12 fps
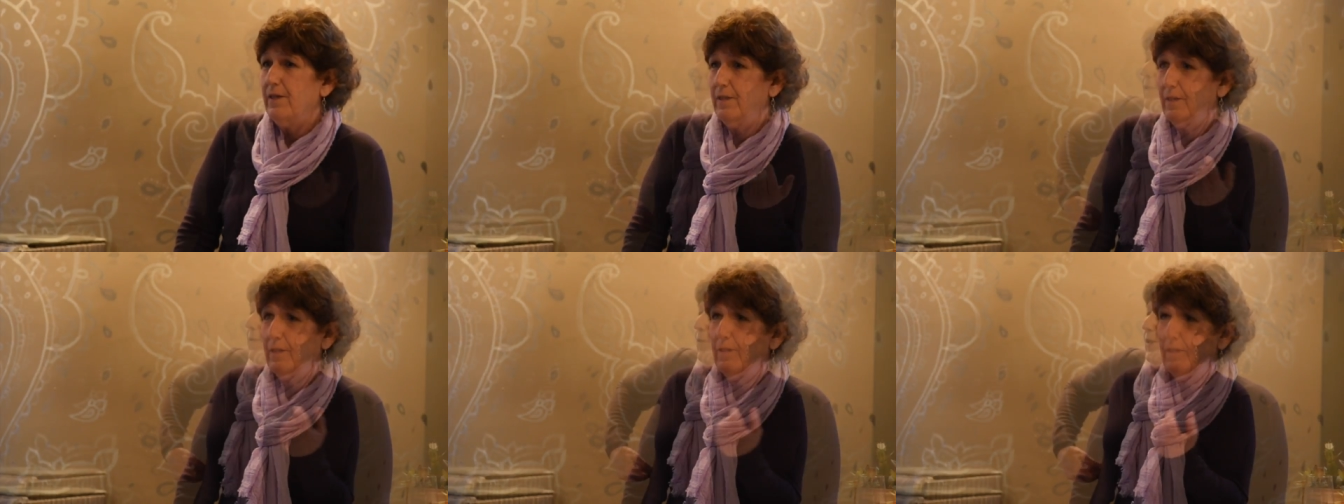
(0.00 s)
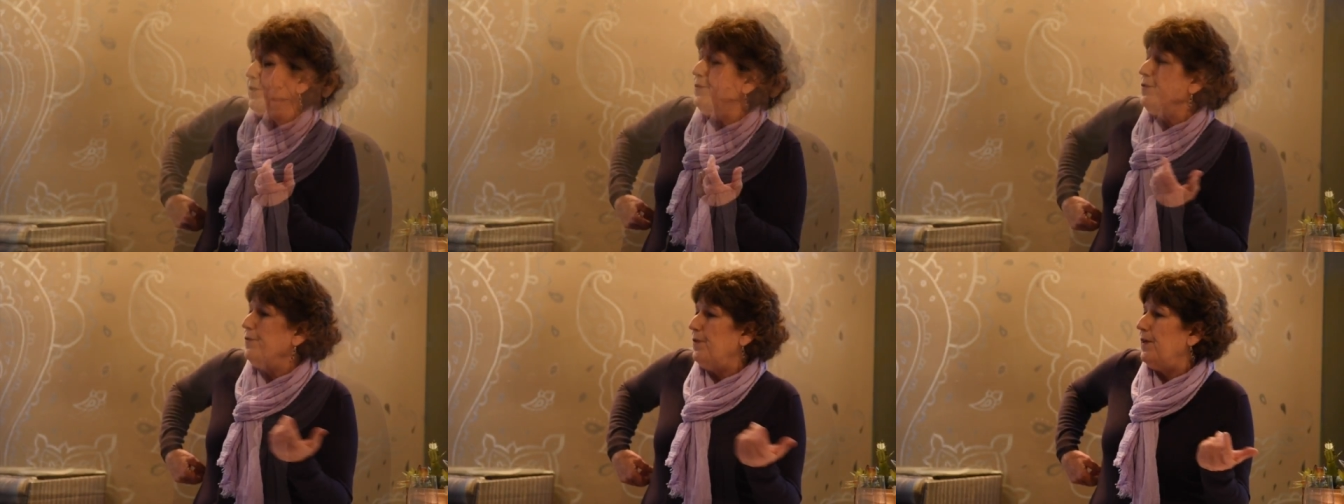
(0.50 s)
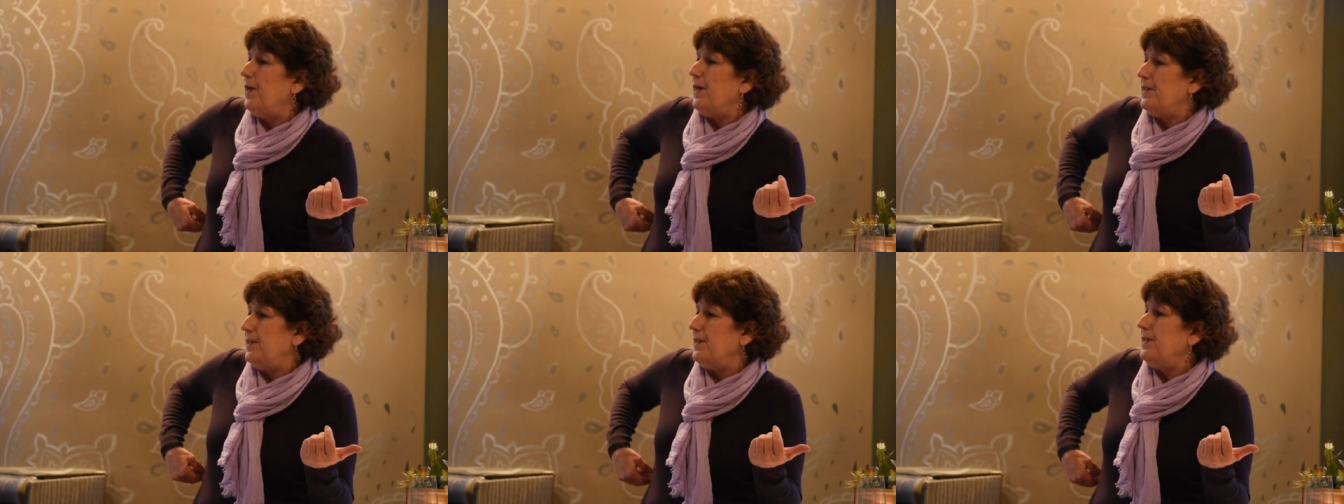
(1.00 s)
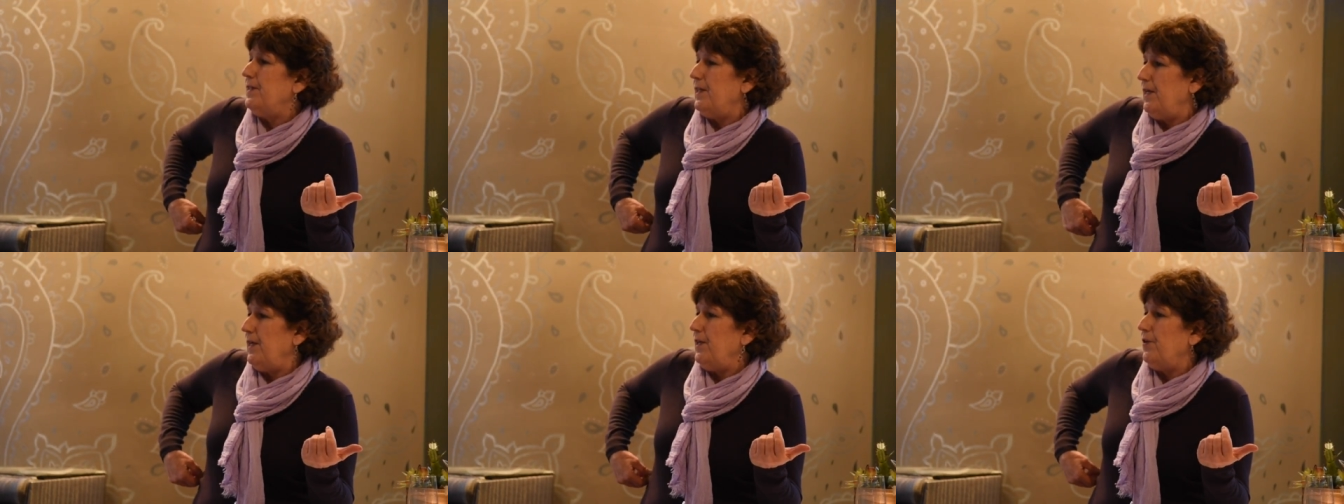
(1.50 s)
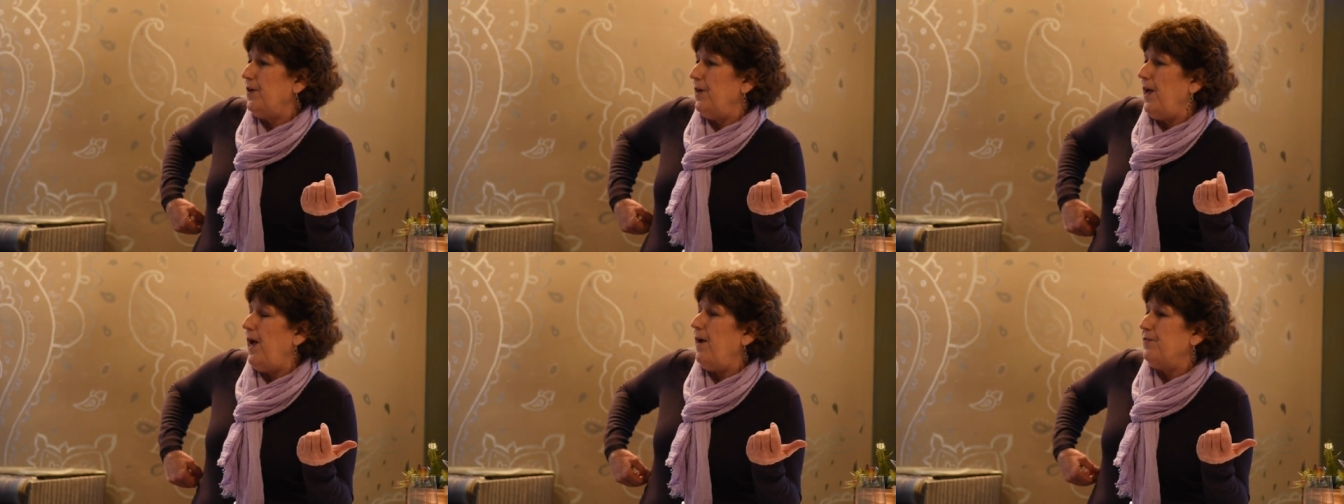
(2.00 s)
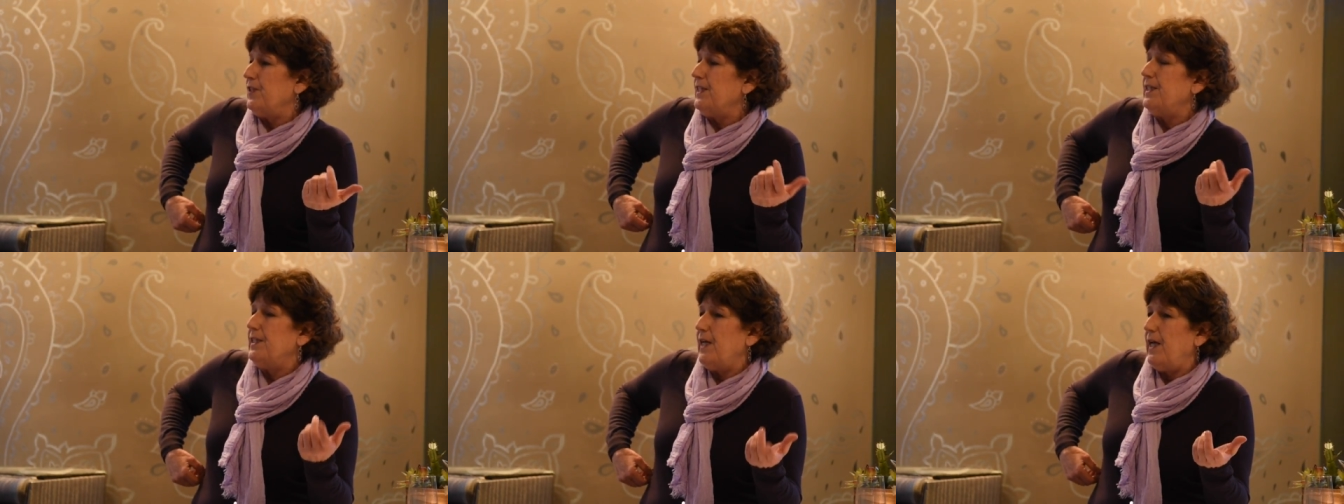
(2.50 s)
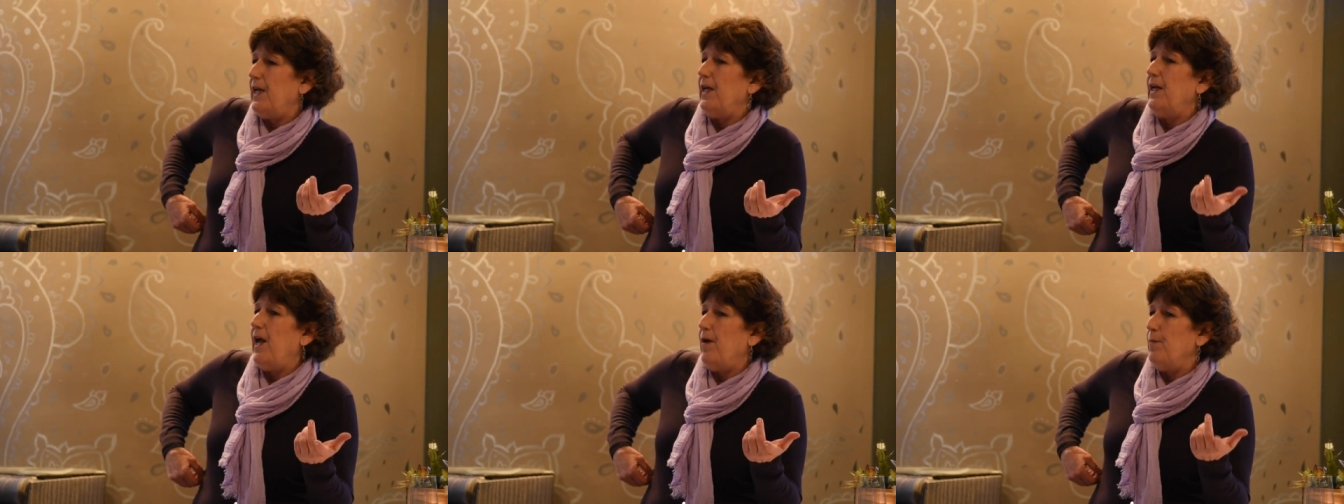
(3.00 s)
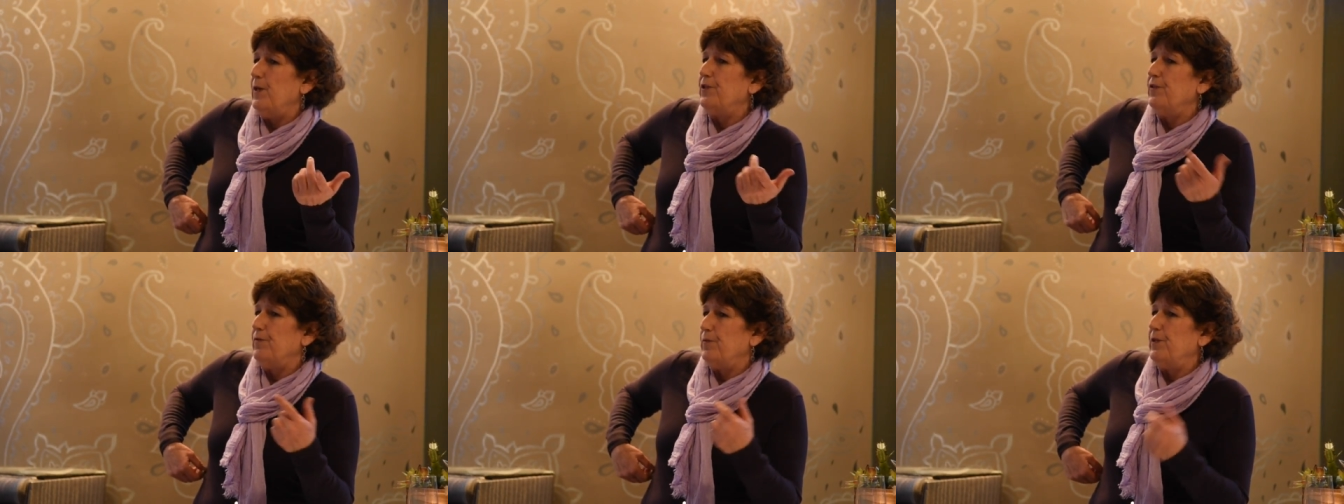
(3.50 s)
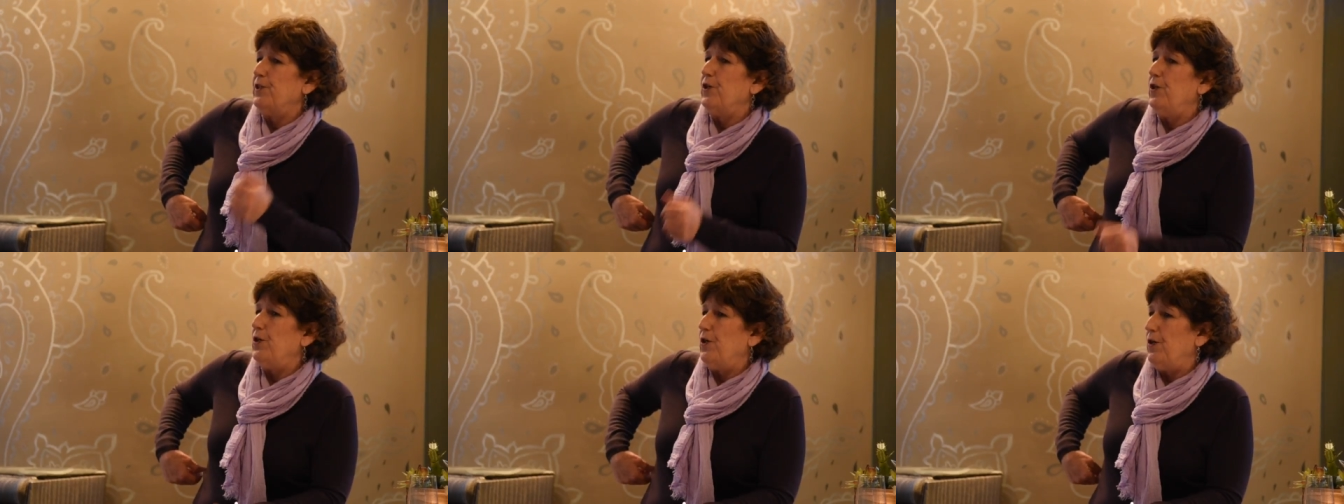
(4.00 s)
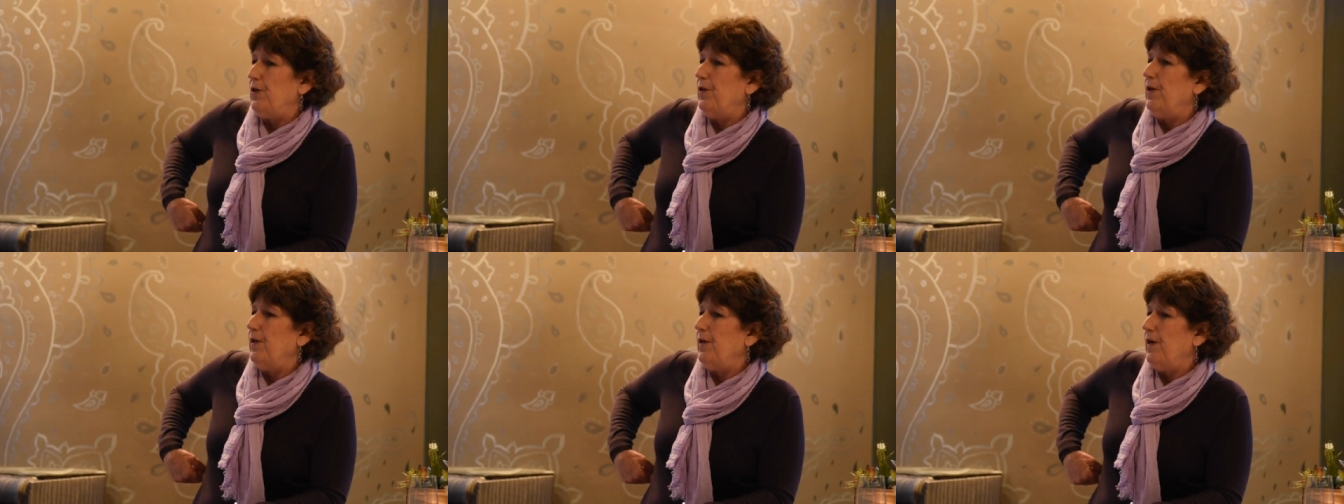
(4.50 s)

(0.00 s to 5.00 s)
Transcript: I mean, when you do the SEC, you're going to have to state how much of a return